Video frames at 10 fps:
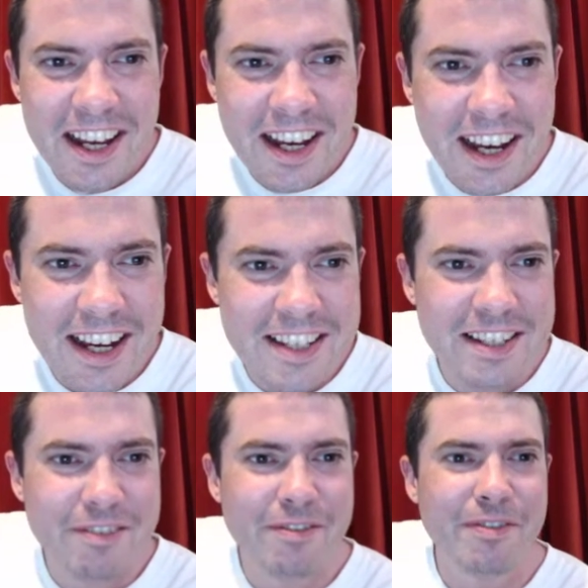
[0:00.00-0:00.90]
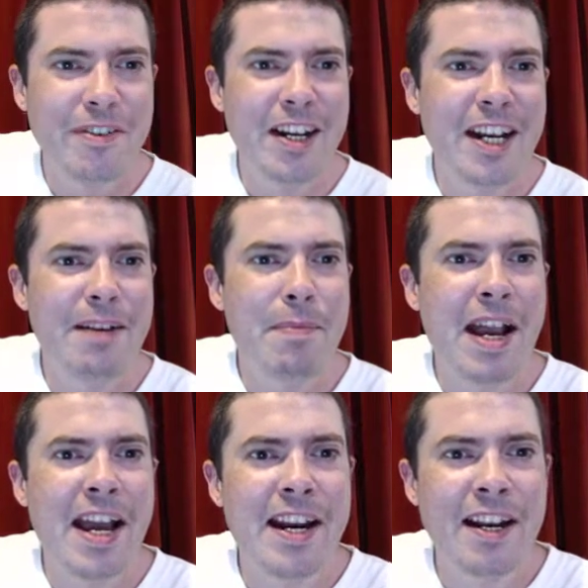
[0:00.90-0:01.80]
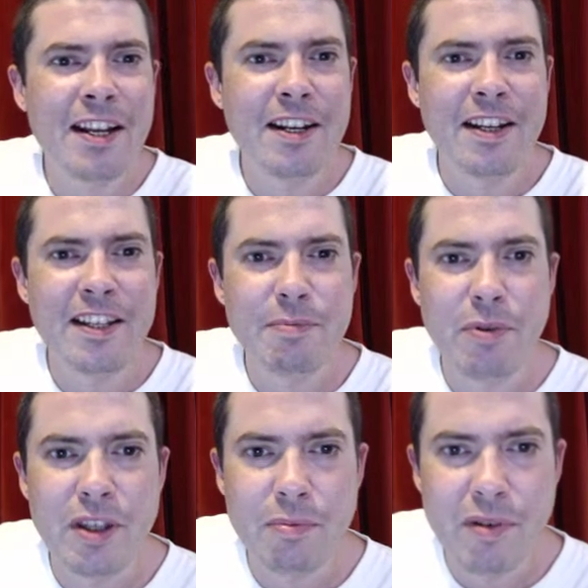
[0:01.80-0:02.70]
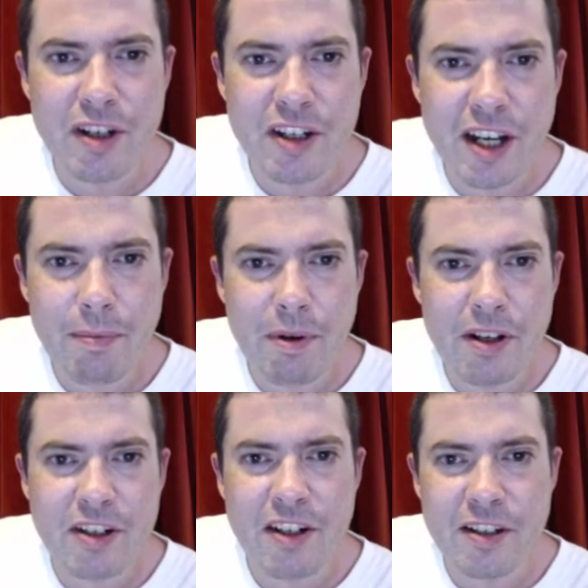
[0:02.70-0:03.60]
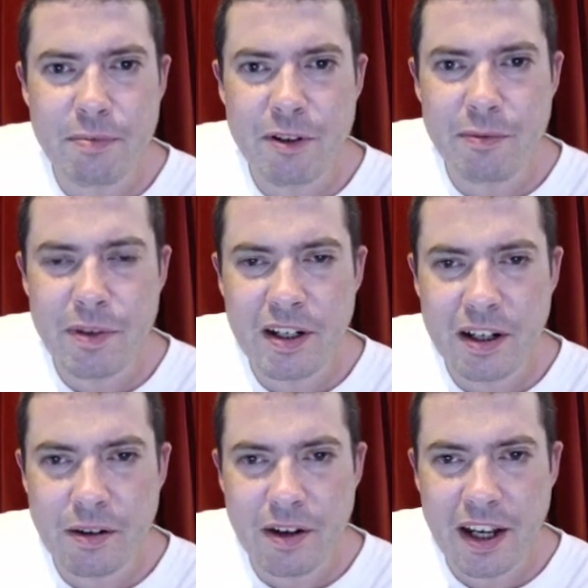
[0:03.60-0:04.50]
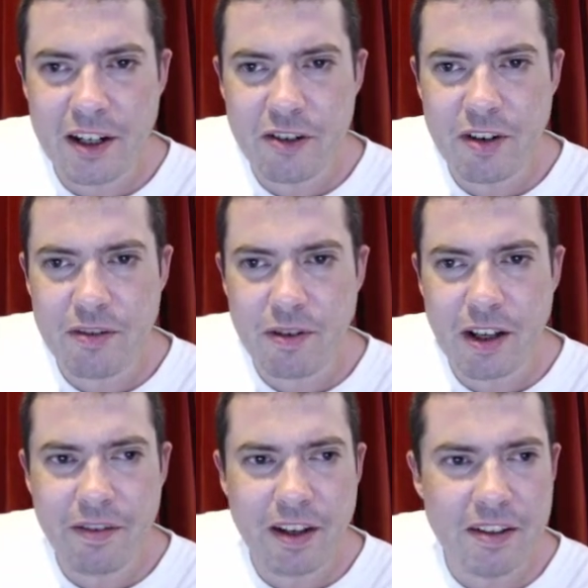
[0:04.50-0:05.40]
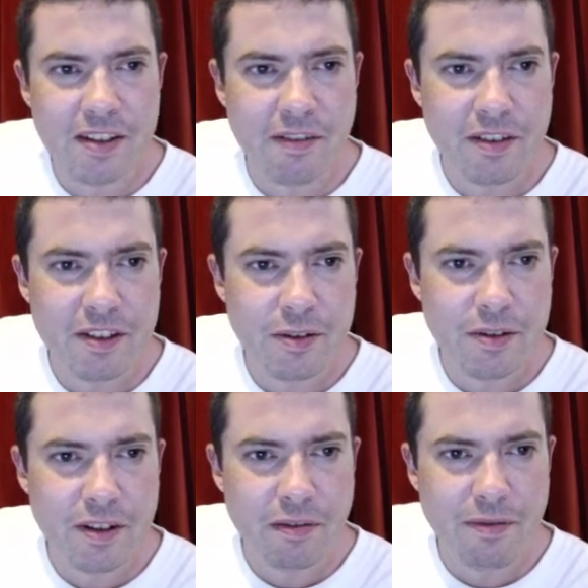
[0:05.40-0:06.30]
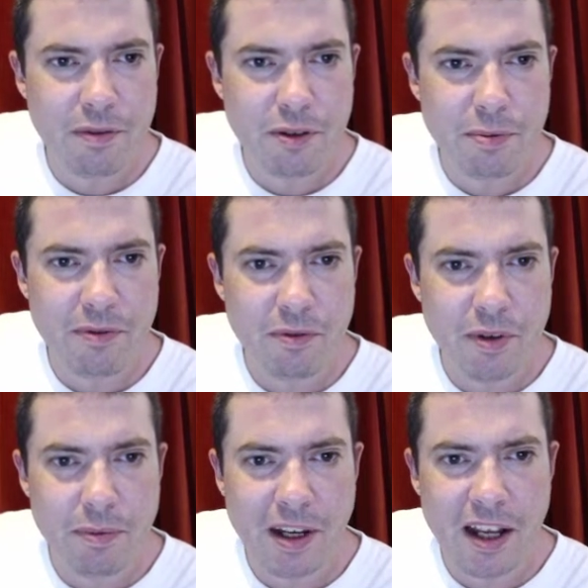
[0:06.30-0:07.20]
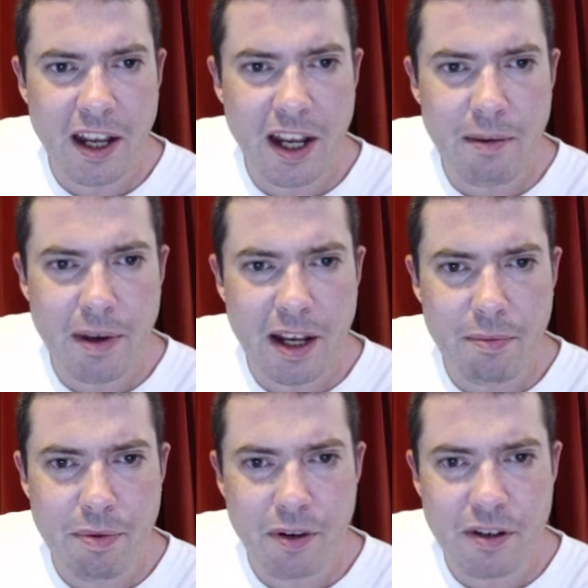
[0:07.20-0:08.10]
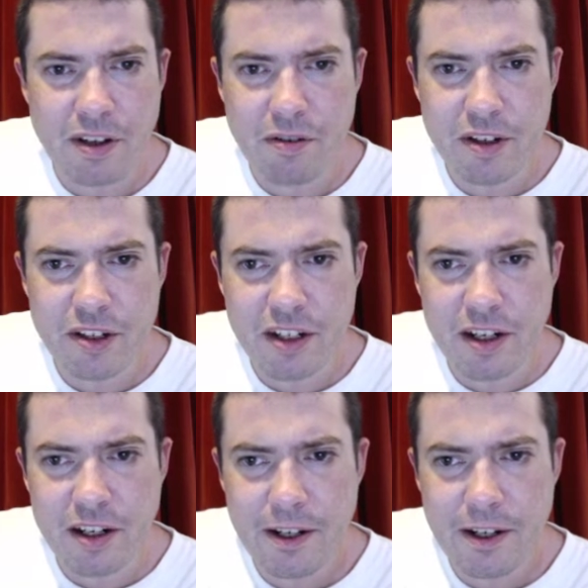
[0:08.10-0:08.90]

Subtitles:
As a freed man in London, he supported the British abolitionist movement. Akona had a stressful life. He had suffered suicidal thoughts before he became a Protestant Christian.